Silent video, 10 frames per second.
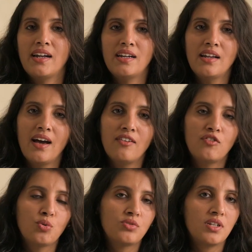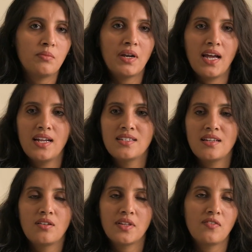did have 2-3 brands,
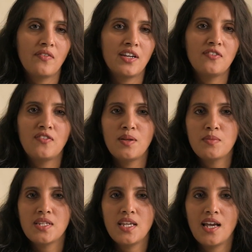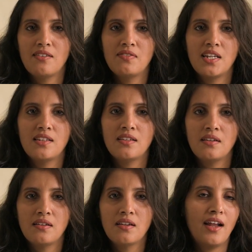and they were very flimsy and very
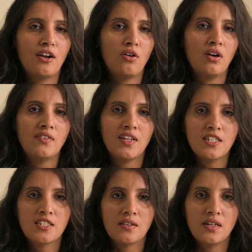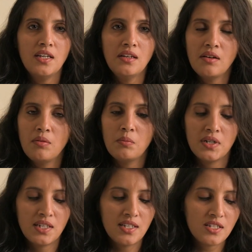thin and not very sturdy,
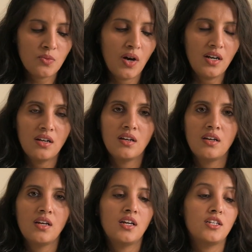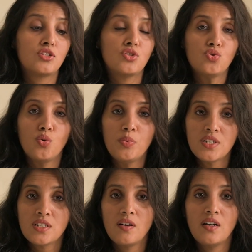but this one is super
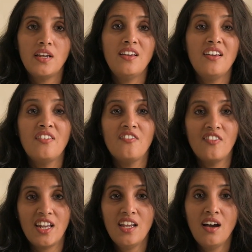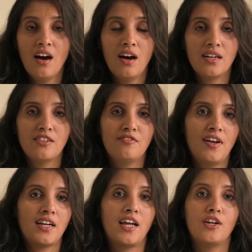sturdy, very hard. In
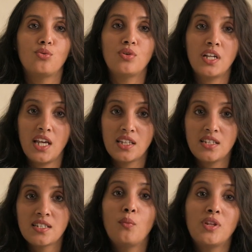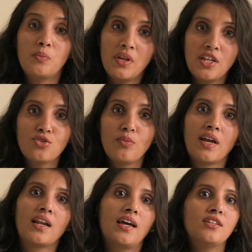fact, I do take this with me to
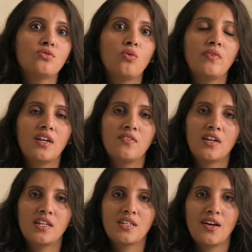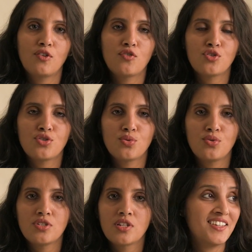my client's home whenever I travel for
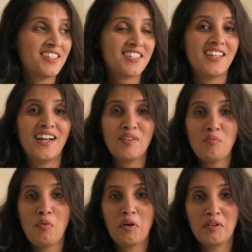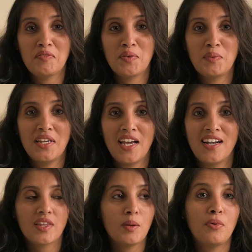shoots. This is that important for me,
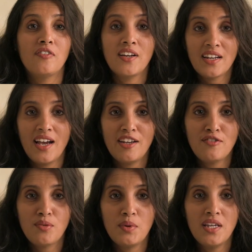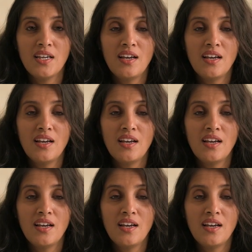and the perfect height for me,